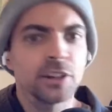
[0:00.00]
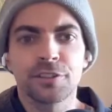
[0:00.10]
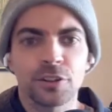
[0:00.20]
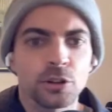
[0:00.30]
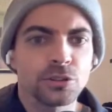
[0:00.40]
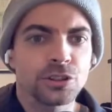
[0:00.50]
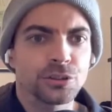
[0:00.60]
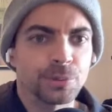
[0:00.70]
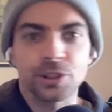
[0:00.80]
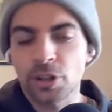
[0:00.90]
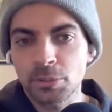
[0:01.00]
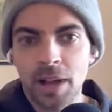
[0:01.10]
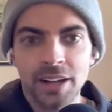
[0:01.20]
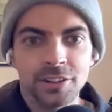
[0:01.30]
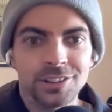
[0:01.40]
for those returning
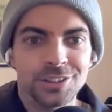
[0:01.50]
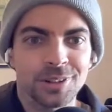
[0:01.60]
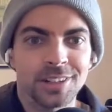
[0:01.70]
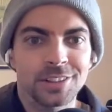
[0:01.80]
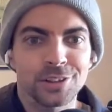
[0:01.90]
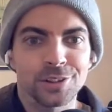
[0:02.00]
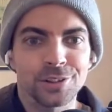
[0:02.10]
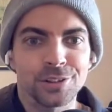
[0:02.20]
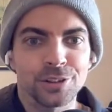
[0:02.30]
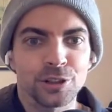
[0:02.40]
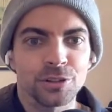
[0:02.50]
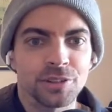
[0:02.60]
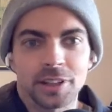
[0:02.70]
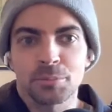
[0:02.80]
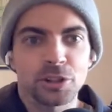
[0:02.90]
backers, right? To
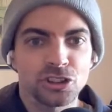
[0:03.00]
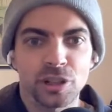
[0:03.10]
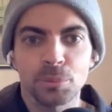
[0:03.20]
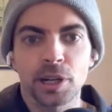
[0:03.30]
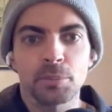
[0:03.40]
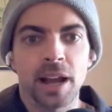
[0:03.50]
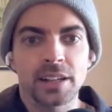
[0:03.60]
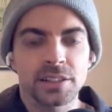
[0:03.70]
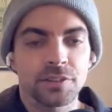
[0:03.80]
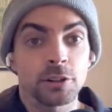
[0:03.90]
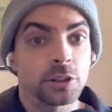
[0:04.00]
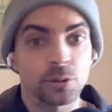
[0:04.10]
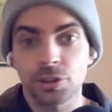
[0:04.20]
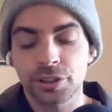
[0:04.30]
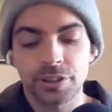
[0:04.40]
they can purchase upgrade packs if they want,
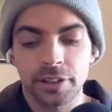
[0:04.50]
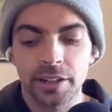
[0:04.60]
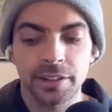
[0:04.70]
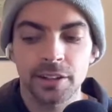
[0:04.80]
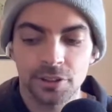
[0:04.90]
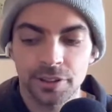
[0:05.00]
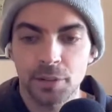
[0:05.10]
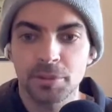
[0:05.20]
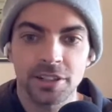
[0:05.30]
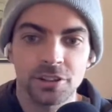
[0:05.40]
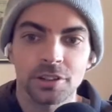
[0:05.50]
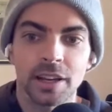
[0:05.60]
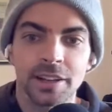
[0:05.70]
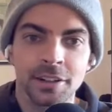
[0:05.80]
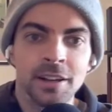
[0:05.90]
or you can kind of get all the updates
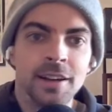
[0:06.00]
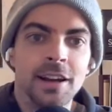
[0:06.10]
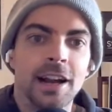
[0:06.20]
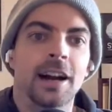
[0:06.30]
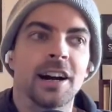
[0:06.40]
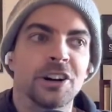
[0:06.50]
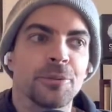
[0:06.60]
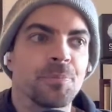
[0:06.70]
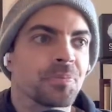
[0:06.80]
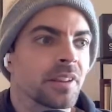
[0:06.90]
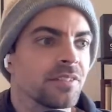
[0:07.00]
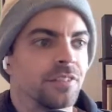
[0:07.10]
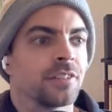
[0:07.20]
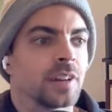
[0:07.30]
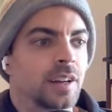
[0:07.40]
online
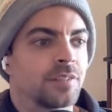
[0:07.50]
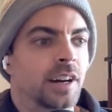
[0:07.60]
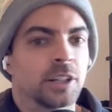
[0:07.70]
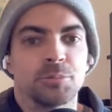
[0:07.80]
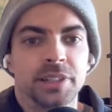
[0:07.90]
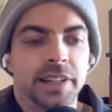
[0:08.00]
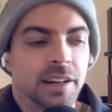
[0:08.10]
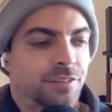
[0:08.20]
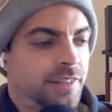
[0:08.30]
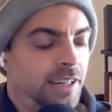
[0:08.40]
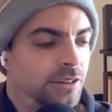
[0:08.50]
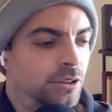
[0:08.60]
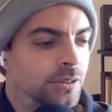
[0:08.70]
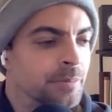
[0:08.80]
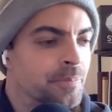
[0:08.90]
via PDF download.